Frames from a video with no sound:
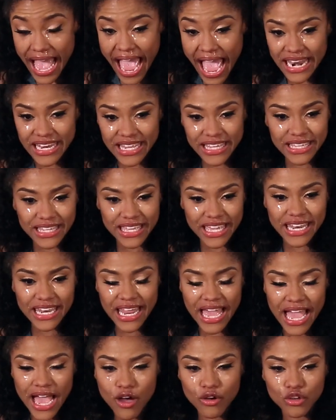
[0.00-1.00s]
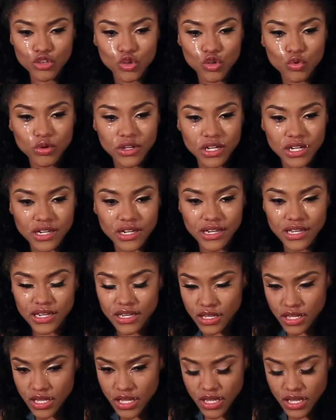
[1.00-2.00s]
I didn't get how you
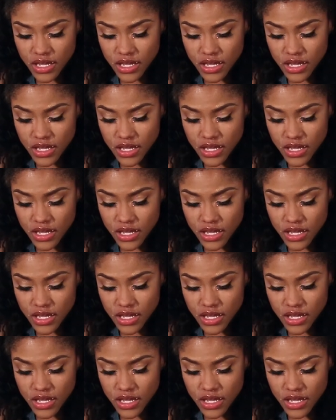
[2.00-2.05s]
could